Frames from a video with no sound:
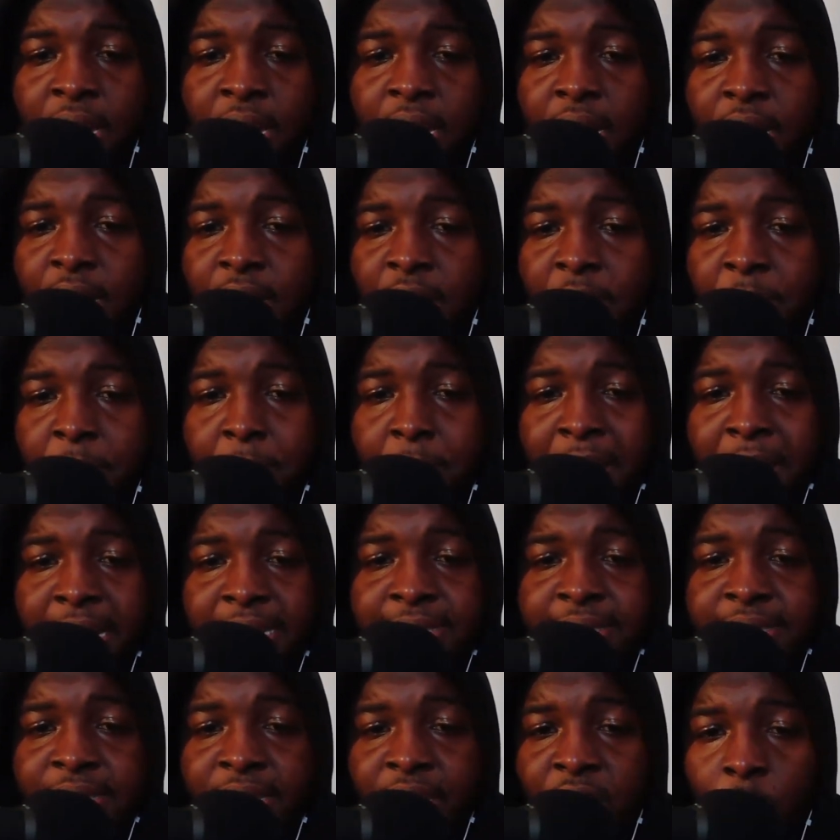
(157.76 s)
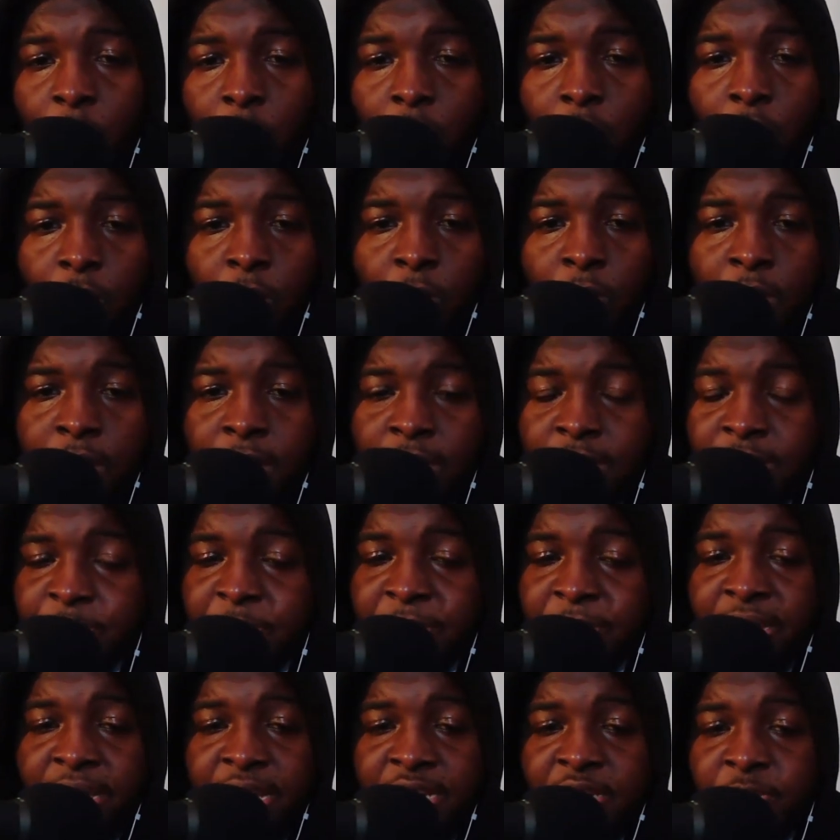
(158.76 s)
MySQL,
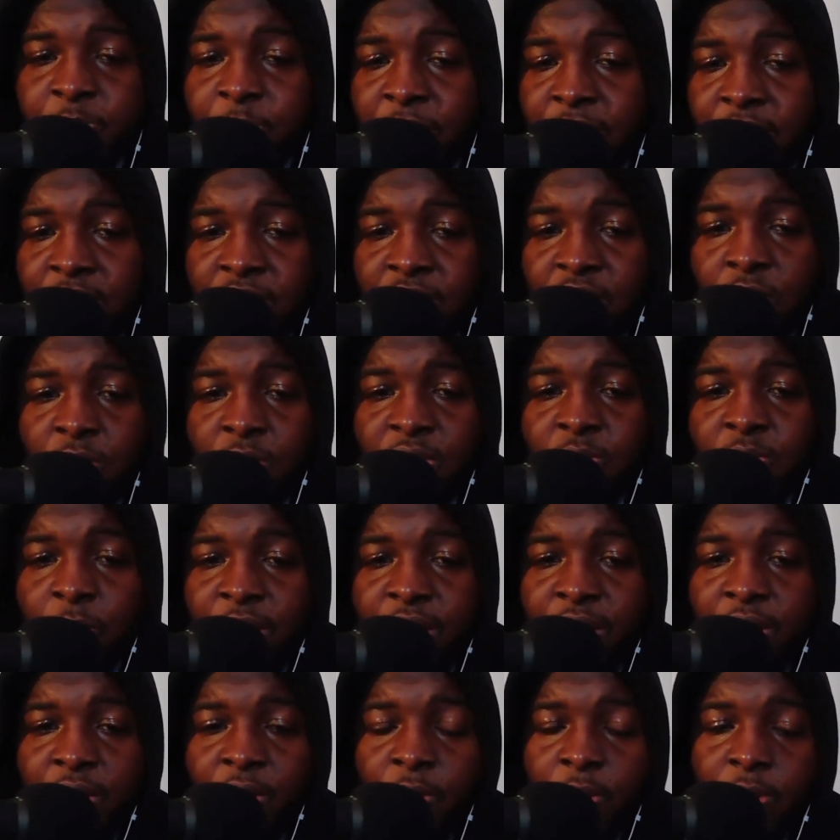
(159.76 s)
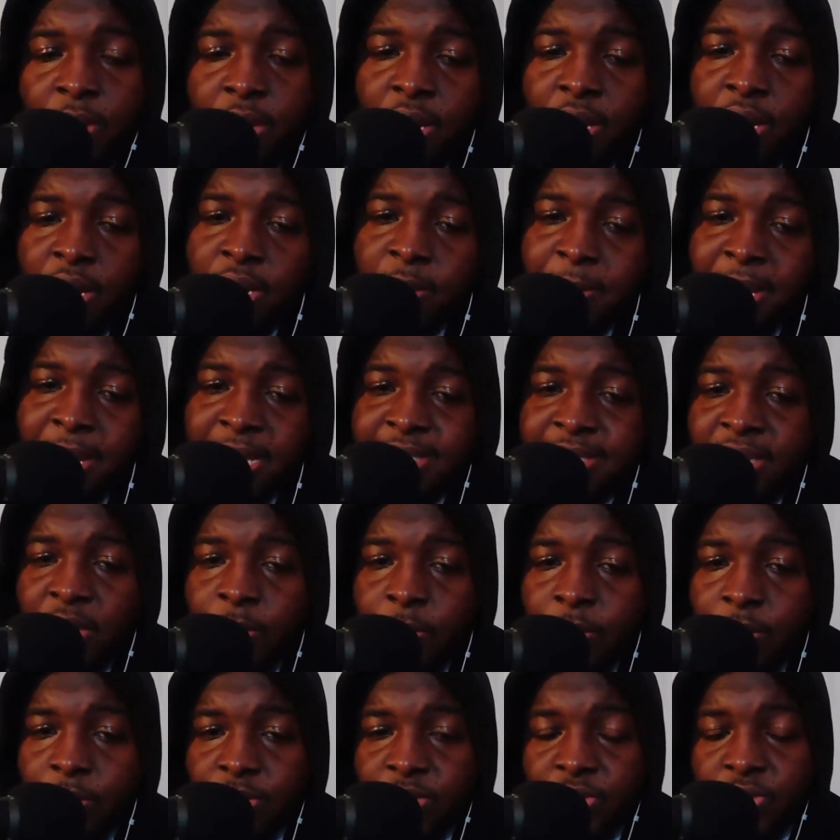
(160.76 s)
PHP too as well,
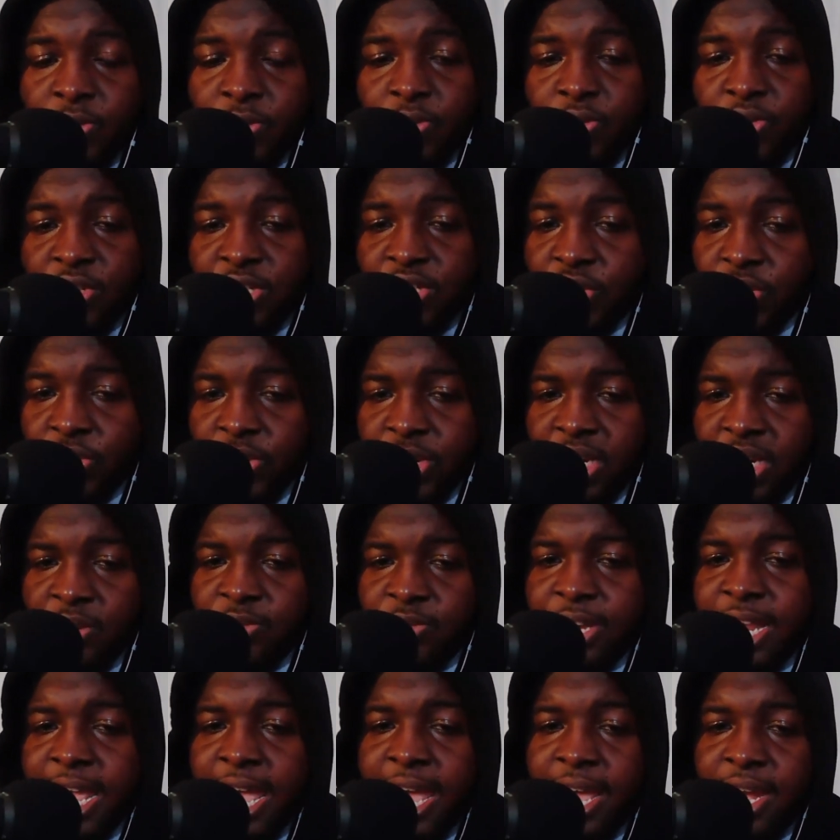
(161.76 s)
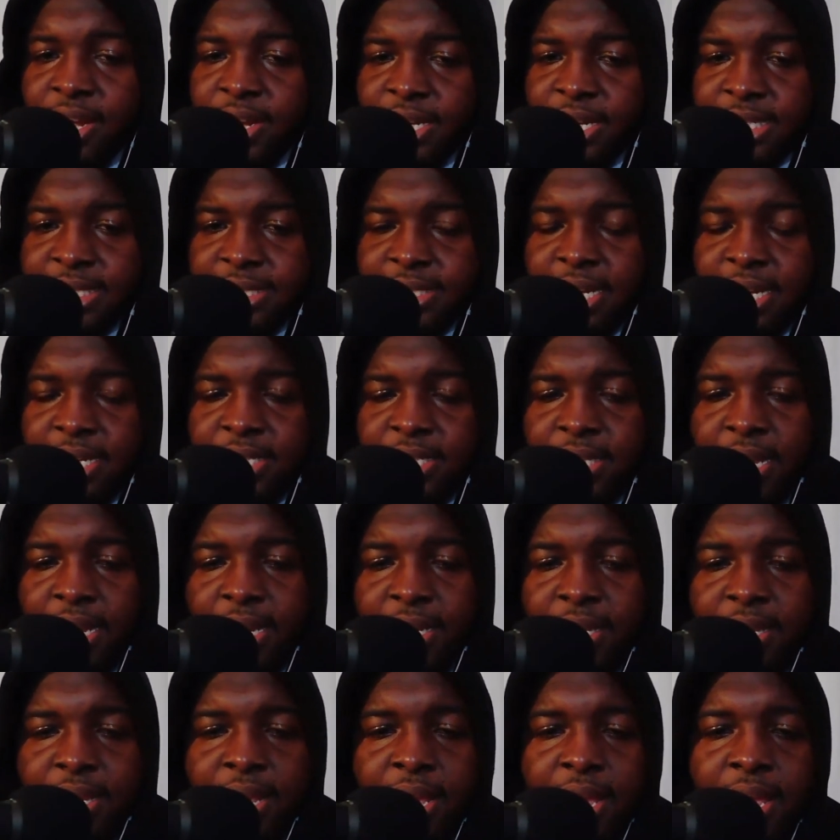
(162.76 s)
MySQL to retrieve data and such
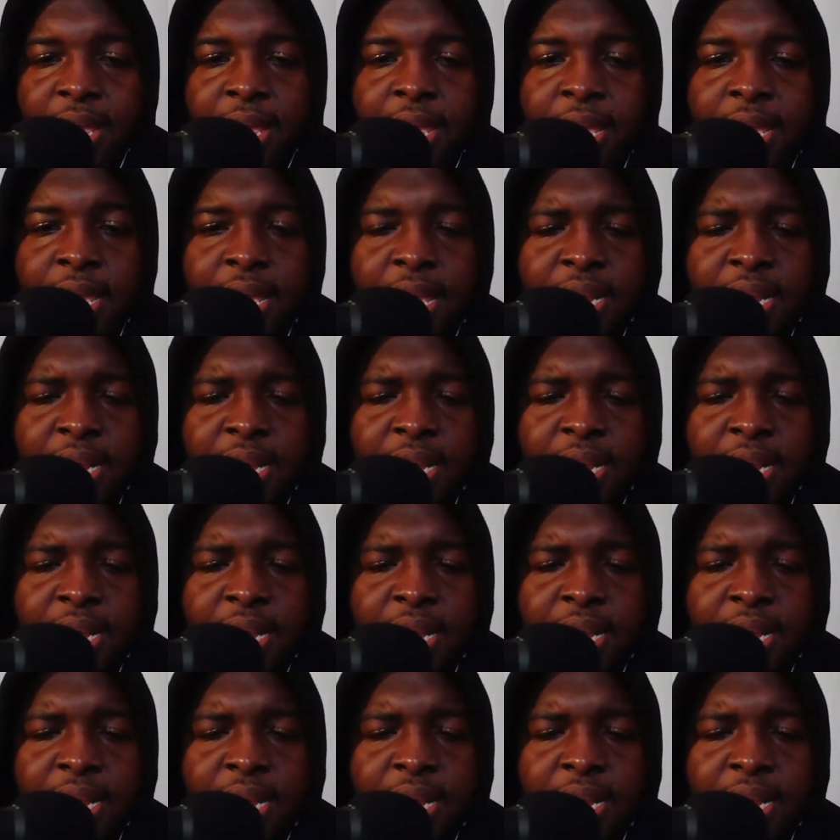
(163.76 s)
like that.